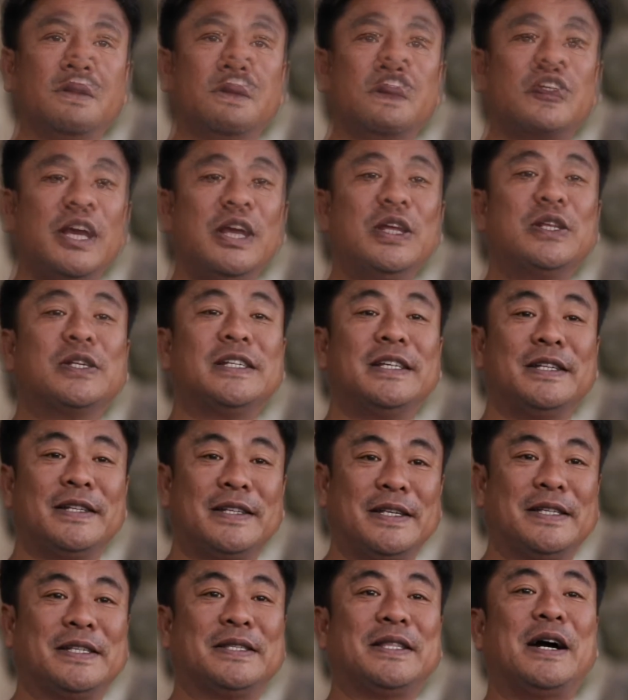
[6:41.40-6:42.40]
Change
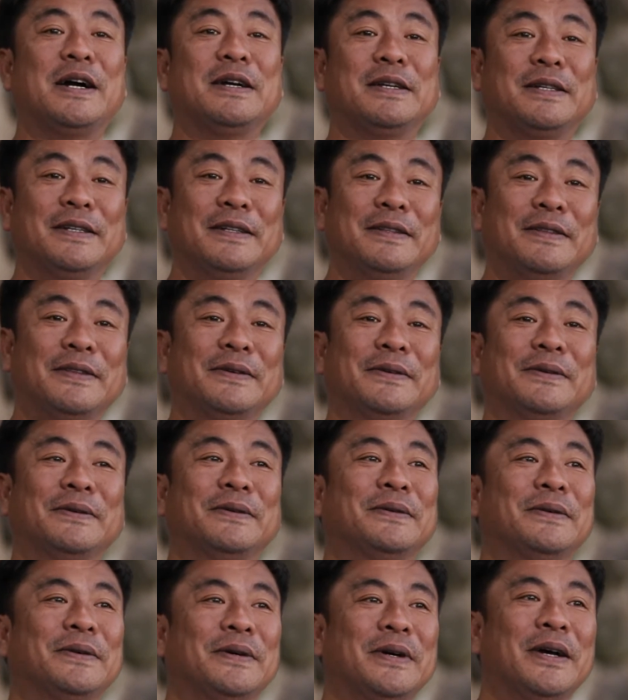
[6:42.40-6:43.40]
has started
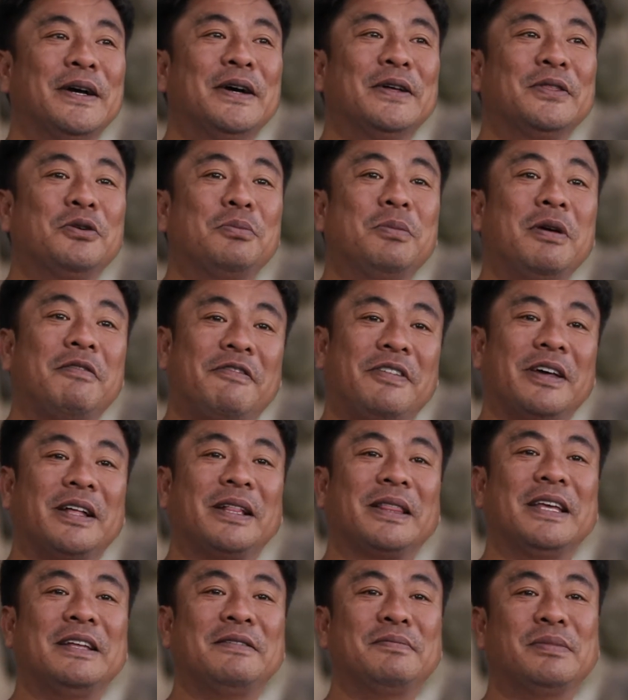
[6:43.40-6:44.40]
to be
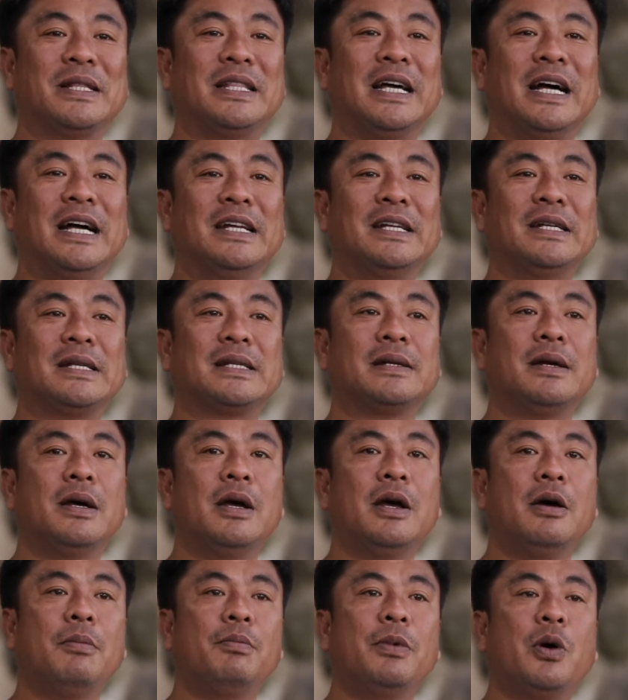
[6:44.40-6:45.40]
felt in Batanes.
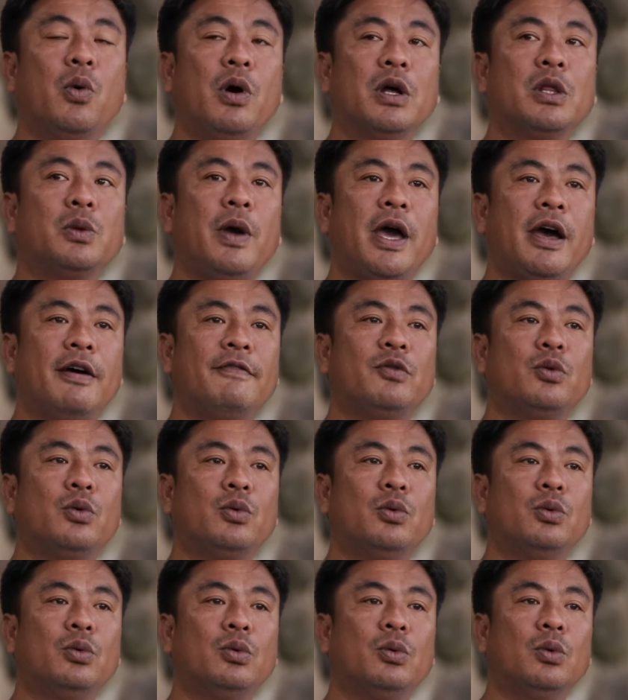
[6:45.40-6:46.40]
But what we have to
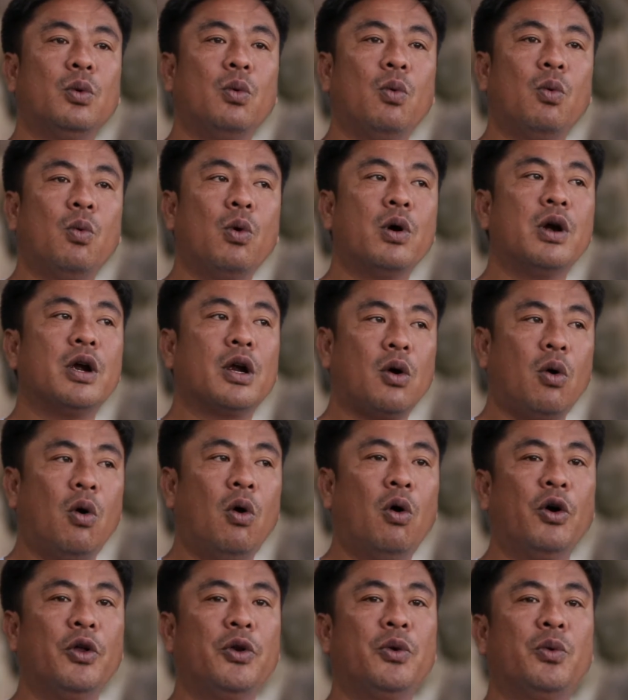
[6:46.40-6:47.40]
work
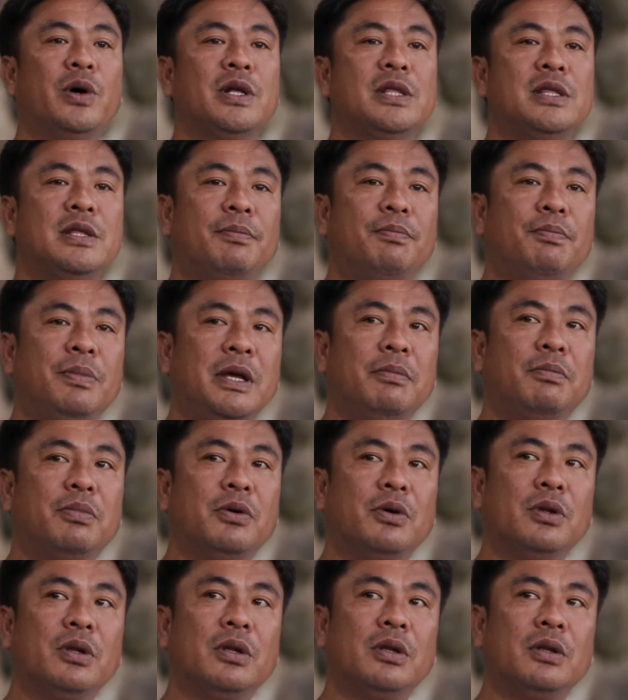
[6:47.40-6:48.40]
on, what the
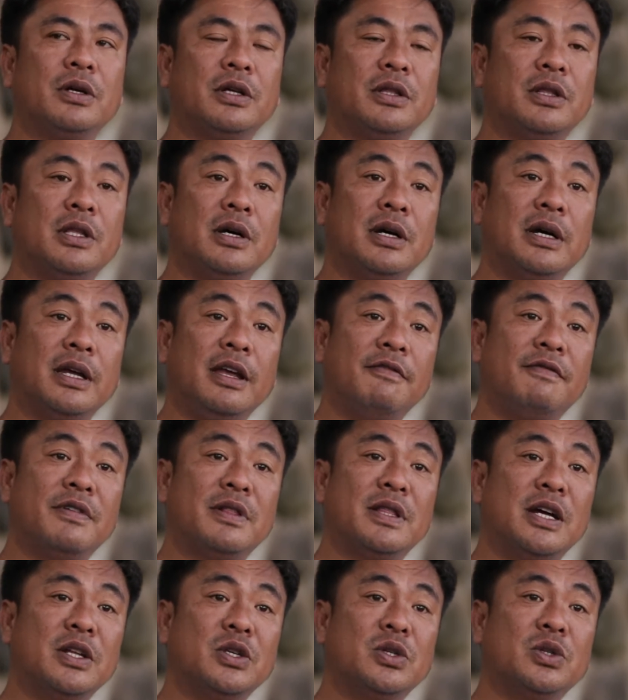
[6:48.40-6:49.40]
people, the
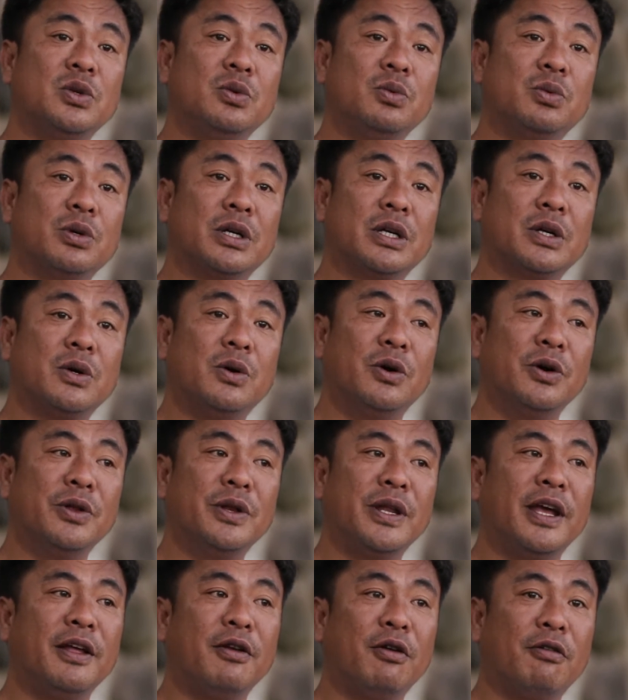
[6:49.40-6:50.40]
Ivatan should work
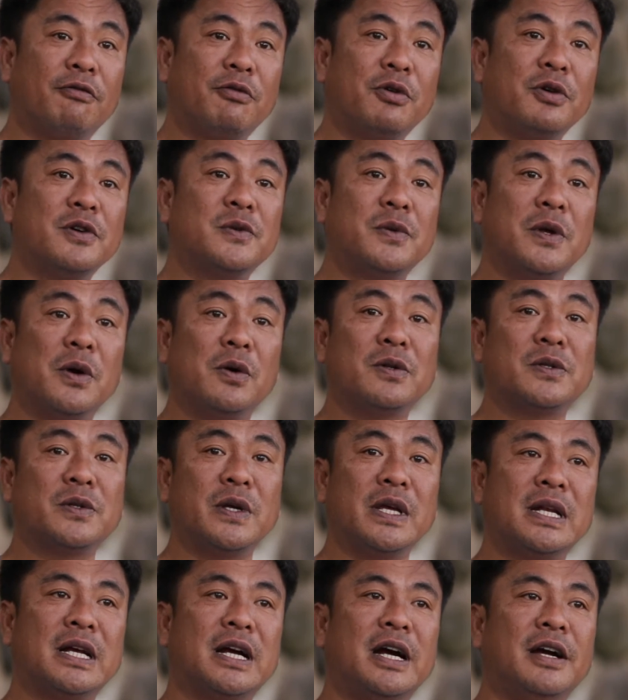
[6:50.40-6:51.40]
on, and of course we
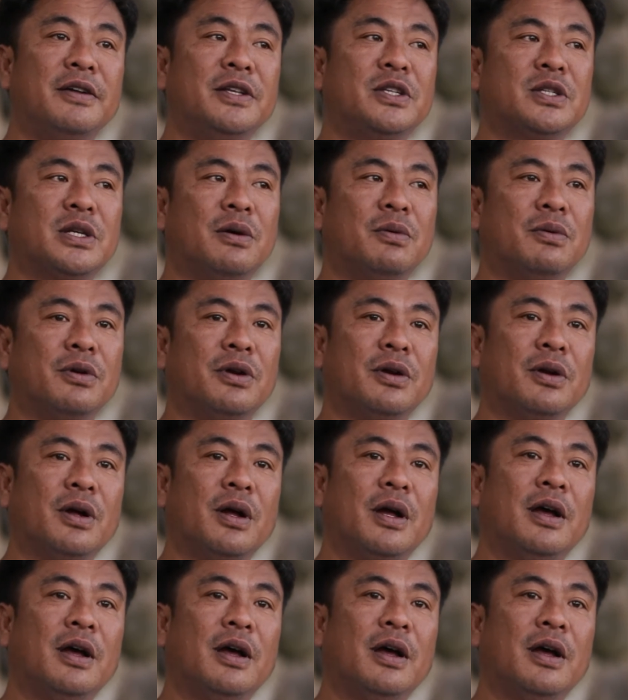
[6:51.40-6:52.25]
also encourage our